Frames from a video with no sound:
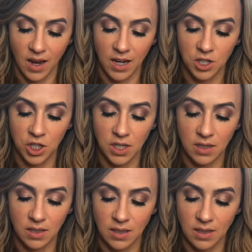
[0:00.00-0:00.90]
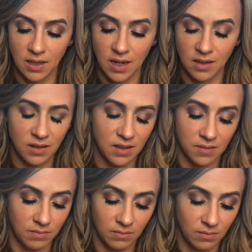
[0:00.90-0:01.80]
It's just, it's
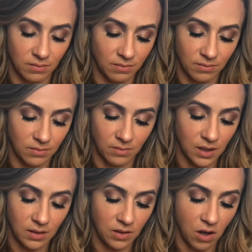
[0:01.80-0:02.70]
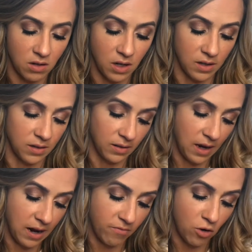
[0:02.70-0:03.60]
all good.
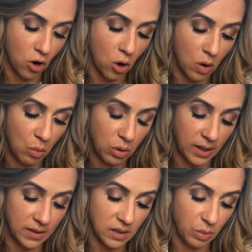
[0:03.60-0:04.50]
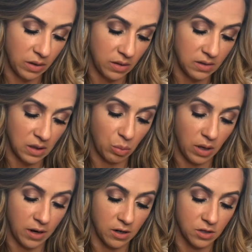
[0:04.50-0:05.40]
I have no complaints about these lip
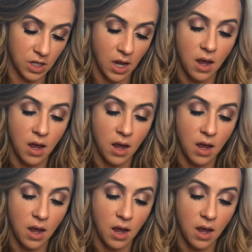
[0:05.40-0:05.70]
liners.